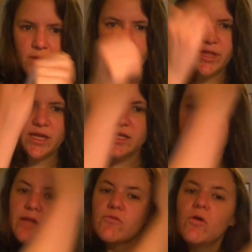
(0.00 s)
played a
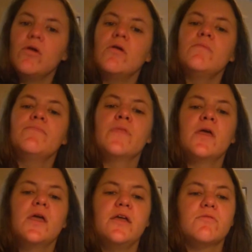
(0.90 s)
leading role
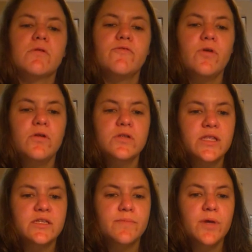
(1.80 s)
in the revolt
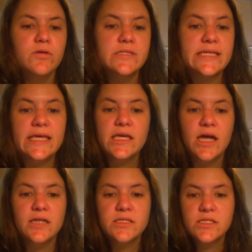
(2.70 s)
that deposed King
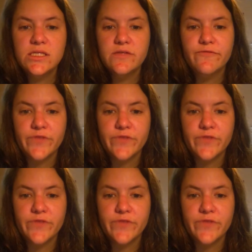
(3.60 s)
Constantine I